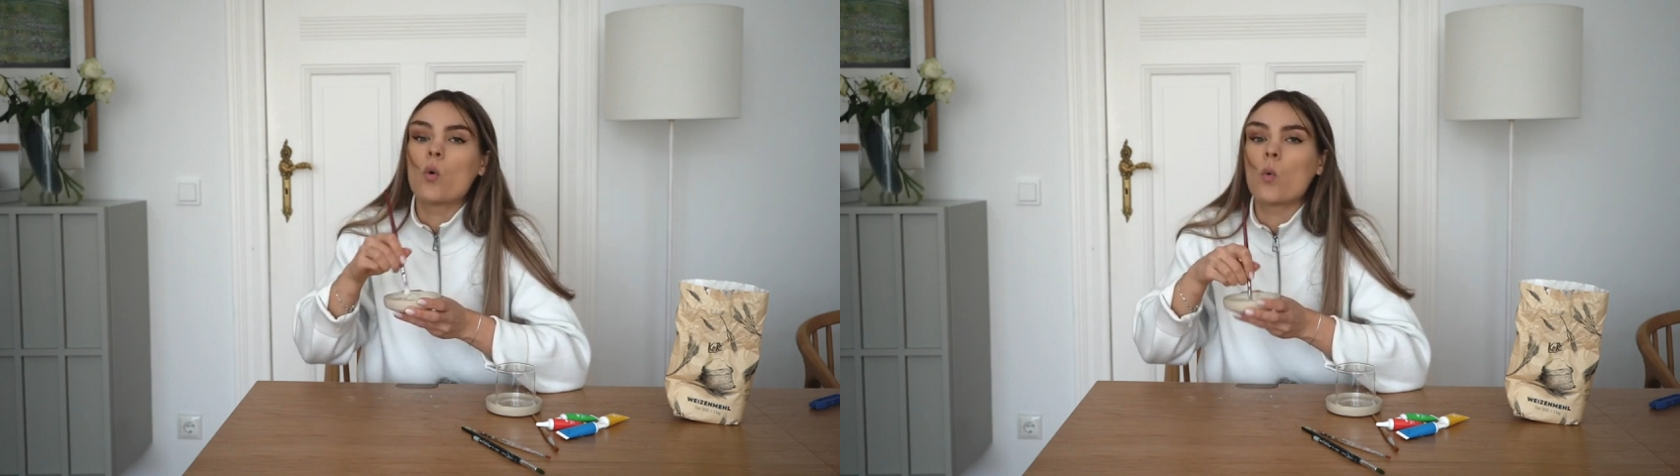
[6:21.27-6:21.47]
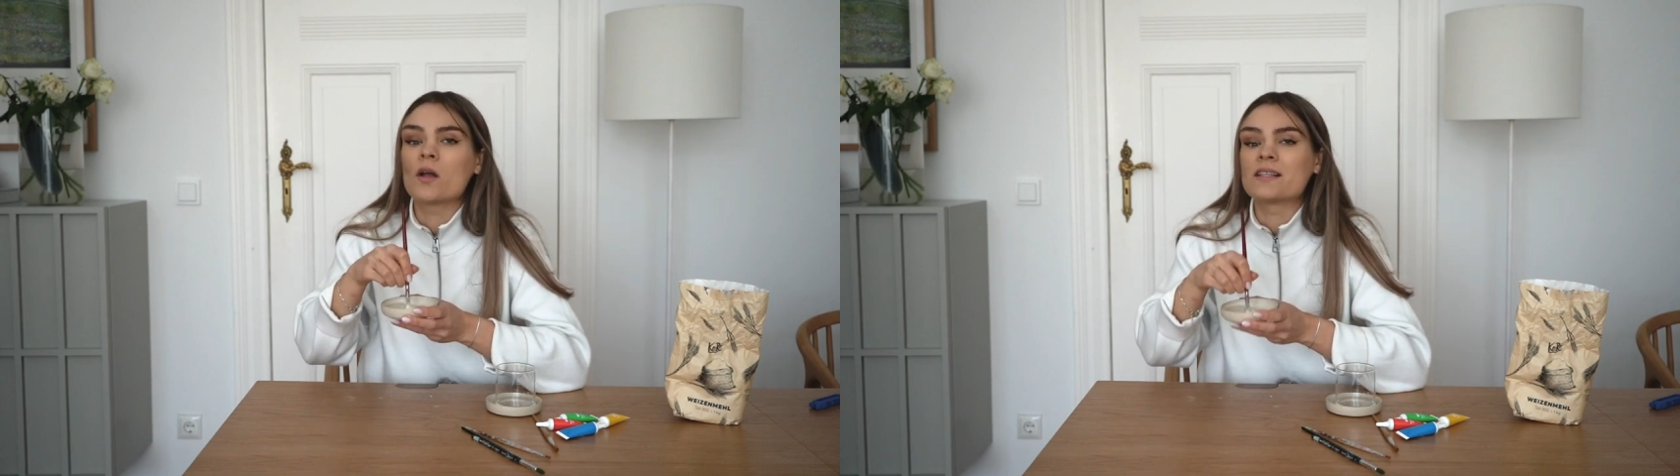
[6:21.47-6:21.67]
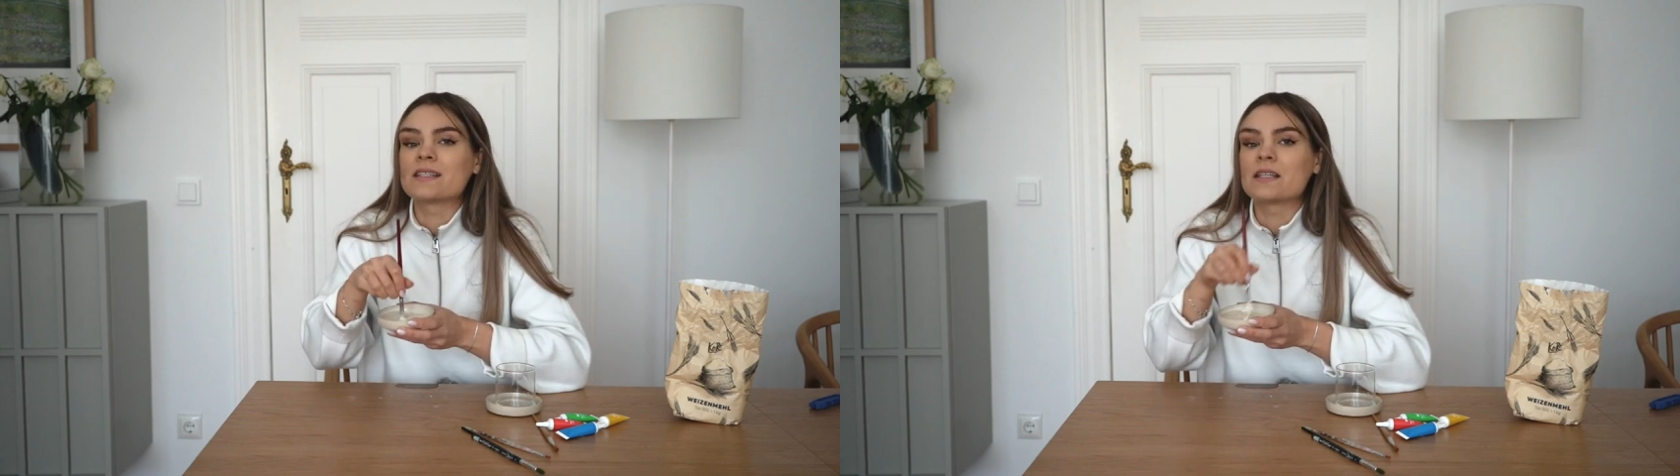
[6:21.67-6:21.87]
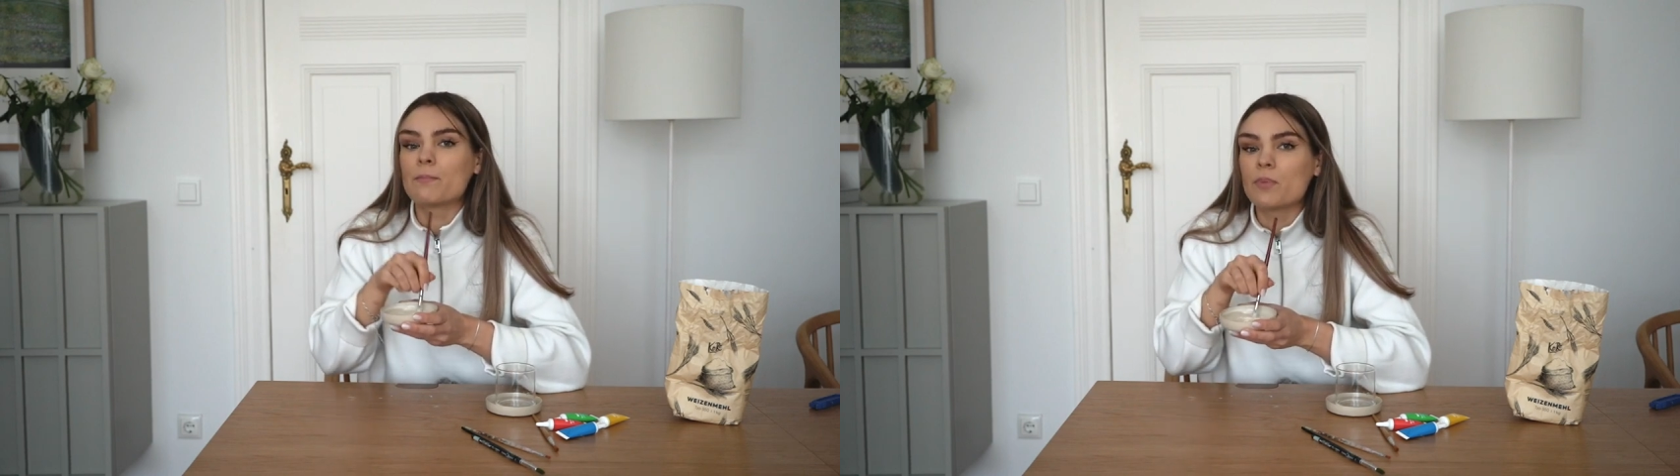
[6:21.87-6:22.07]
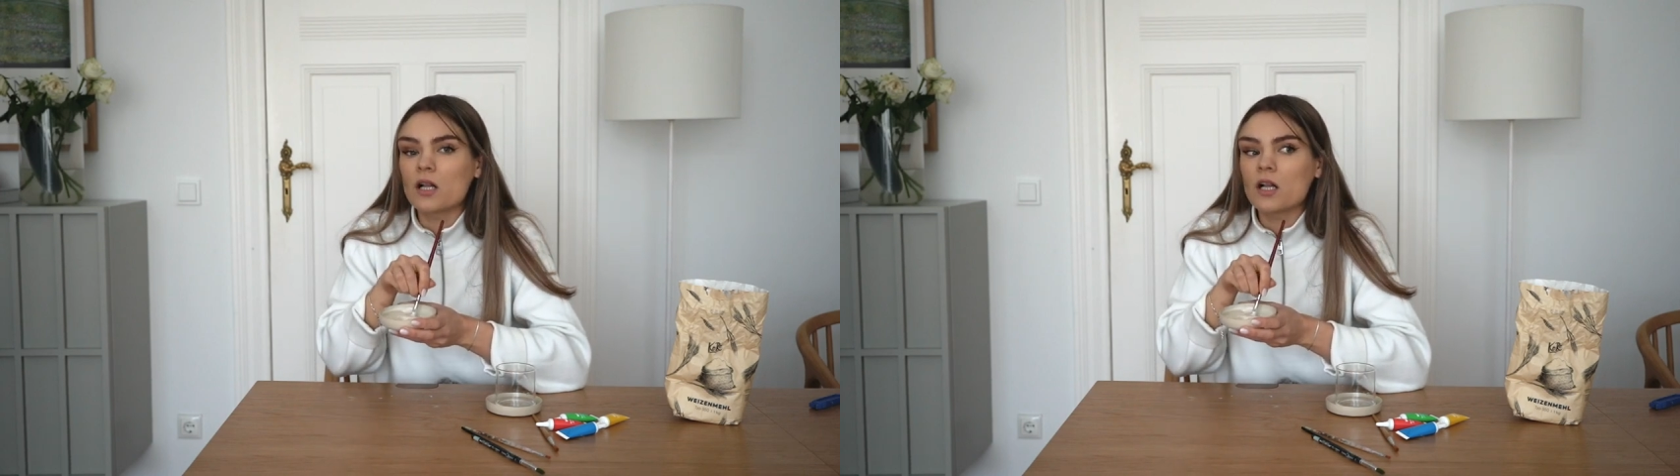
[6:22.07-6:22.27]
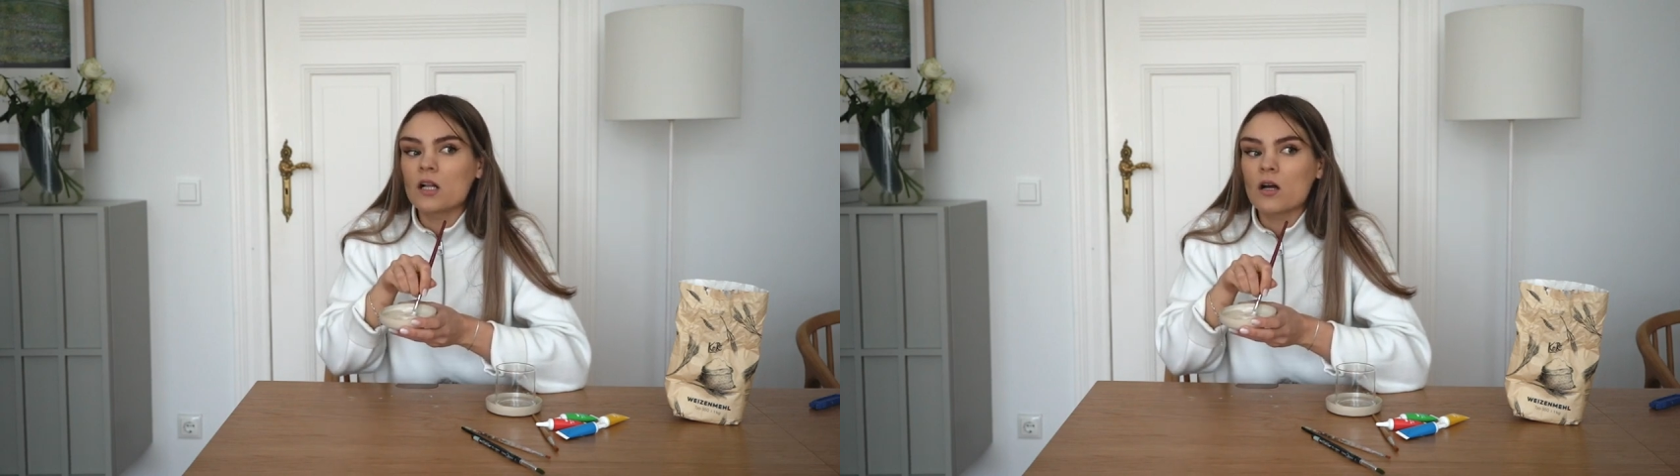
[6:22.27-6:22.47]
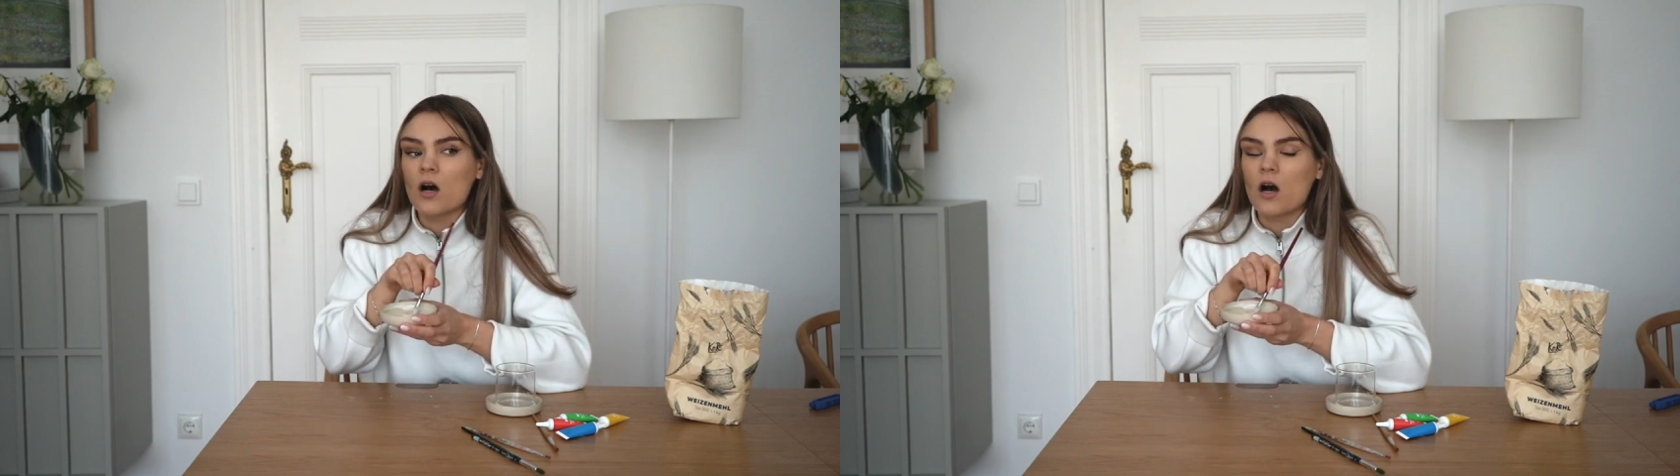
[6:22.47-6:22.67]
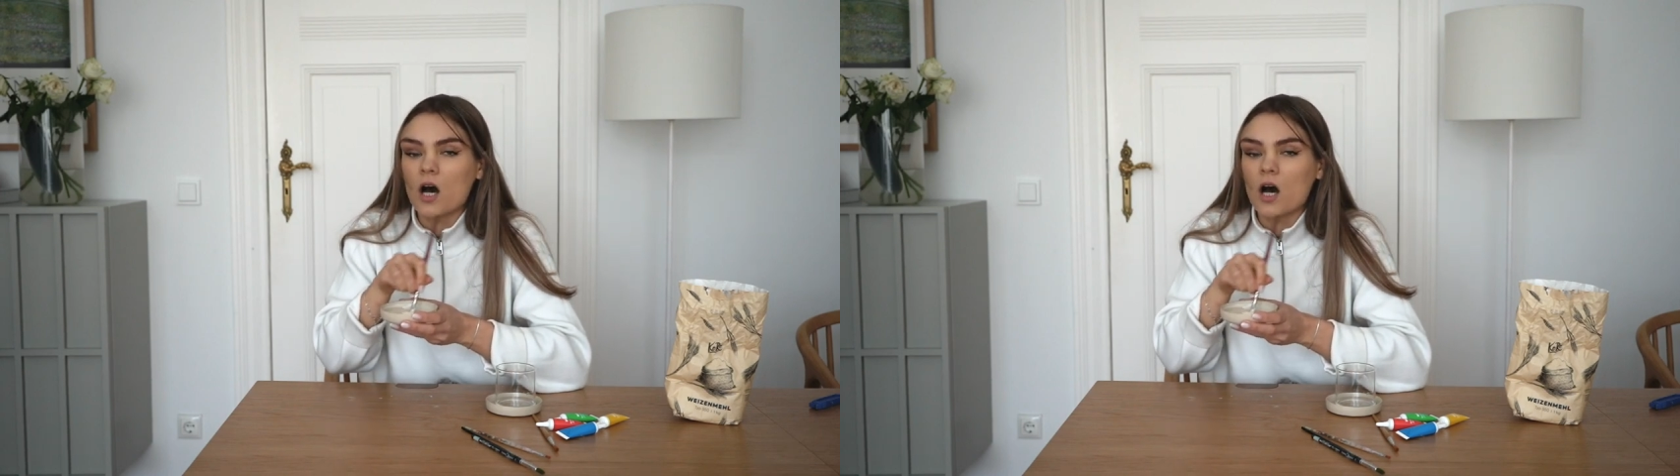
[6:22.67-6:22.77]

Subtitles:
one simple